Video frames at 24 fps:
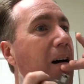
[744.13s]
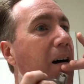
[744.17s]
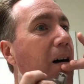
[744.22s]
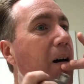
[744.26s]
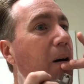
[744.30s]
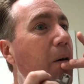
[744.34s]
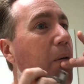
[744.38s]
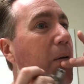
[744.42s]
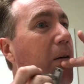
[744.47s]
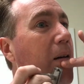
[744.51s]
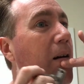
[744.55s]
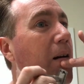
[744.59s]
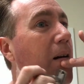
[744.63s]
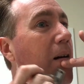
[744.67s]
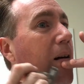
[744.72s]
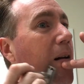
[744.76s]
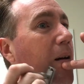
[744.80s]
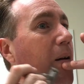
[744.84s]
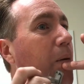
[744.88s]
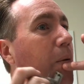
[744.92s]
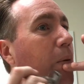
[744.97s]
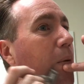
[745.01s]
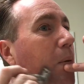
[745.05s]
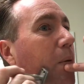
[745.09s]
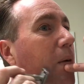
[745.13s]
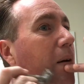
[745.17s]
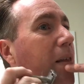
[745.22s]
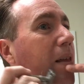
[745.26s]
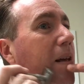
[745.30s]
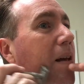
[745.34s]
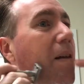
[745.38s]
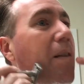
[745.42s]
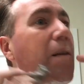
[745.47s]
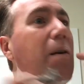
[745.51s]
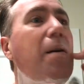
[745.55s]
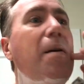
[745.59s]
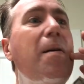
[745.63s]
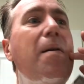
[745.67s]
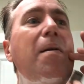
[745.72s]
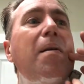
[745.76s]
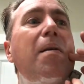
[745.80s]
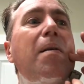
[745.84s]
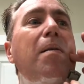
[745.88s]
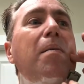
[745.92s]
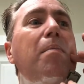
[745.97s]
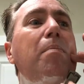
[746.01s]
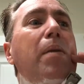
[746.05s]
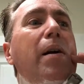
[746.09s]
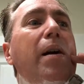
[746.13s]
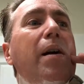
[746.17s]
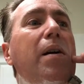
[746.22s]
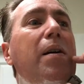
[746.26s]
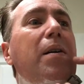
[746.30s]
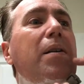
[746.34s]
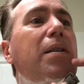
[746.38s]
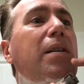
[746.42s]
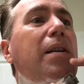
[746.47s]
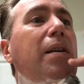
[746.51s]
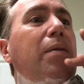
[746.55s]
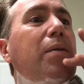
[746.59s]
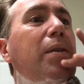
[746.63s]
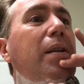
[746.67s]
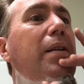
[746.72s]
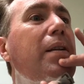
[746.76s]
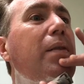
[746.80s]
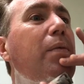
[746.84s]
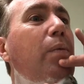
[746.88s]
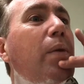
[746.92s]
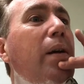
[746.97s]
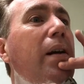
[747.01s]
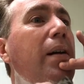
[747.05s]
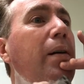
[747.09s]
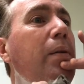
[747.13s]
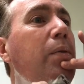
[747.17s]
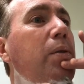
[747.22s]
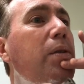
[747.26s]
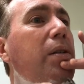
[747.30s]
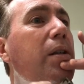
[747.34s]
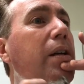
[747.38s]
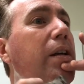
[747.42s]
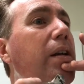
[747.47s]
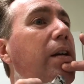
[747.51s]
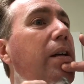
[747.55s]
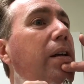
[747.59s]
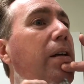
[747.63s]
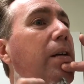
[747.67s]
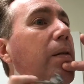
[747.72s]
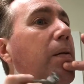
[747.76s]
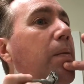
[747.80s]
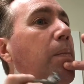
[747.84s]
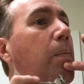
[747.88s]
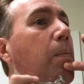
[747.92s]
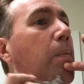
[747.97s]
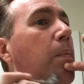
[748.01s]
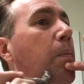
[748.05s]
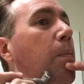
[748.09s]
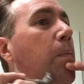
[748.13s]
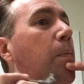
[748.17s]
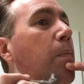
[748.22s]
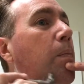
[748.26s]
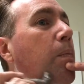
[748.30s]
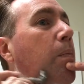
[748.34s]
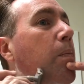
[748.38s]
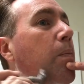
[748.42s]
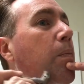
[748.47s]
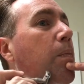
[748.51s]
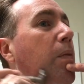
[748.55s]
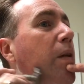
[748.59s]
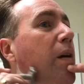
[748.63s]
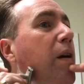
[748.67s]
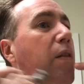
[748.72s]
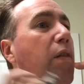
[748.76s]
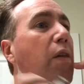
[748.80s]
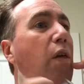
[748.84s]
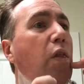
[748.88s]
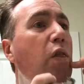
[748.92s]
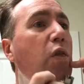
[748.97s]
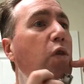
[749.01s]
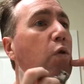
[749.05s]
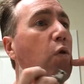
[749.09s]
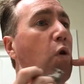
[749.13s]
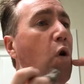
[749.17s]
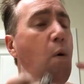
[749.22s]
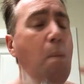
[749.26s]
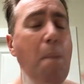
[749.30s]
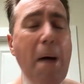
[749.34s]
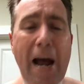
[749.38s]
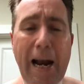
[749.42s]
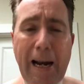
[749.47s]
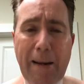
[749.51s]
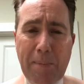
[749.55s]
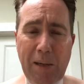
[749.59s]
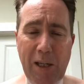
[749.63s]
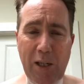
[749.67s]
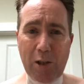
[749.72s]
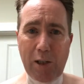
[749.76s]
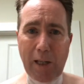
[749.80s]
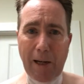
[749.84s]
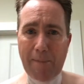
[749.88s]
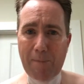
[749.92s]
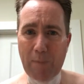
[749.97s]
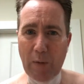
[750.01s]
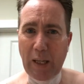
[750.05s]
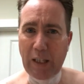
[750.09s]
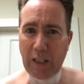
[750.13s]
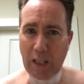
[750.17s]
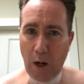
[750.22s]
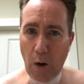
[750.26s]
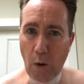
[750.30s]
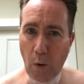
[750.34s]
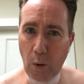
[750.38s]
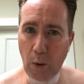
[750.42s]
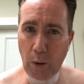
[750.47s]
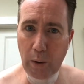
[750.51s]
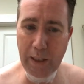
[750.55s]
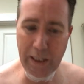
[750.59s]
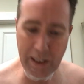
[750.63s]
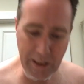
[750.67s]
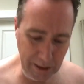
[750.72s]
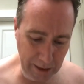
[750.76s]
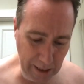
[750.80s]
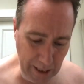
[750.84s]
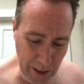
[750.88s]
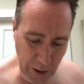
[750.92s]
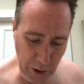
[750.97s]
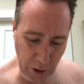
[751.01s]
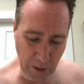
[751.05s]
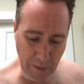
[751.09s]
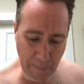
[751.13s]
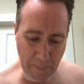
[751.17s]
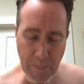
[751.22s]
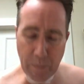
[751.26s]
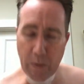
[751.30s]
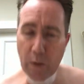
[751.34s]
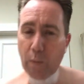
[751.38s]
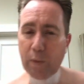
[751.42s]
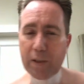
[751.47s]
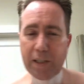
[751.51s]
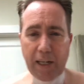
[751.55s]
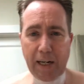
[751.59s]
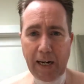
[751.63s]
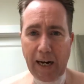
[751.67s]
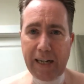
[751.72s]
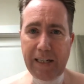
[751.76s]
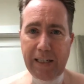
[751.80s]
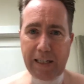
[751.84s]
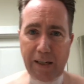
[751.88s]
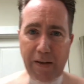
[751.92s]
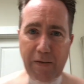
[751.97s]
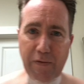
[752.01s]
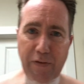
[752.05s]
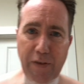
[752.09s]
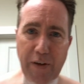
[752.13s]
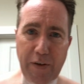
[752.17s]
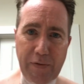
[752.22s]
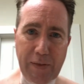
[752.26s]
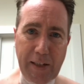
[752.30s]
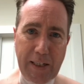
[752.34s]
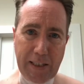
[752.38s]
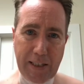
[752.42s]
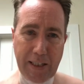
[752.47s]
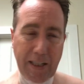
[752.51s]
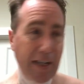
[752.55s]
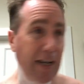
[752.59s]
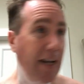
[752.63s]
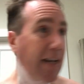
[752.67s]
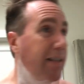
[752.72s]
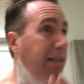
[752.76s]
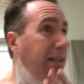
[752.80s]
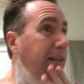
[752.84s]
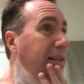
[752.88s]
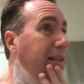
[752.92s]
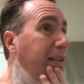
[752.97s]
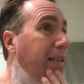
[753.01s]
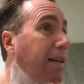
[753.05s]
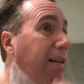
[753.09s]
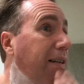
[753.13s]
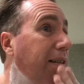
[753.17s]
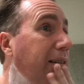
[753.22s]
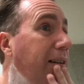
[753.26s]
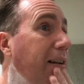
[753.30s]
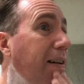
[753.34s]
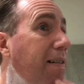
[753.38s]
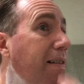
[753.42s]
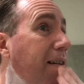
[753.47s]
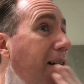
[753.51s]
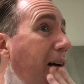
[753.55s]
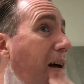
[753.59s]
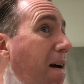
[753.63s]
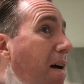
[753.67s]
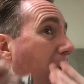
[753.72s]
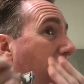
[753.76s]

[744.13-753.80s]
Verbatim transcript: I was talking with one of the other parents and I was like, when I was a kid, the throwback music, like the oldies station, was the 1950s and the 1960s.